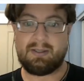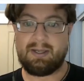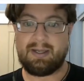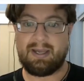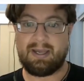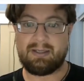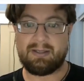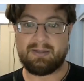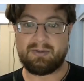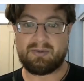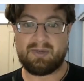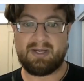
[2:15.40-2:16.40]
And
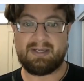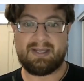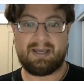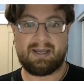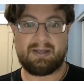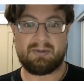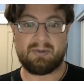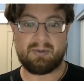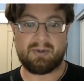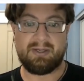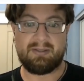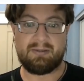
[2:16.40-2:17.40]
under grade
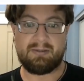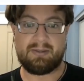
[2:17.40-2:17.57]
category,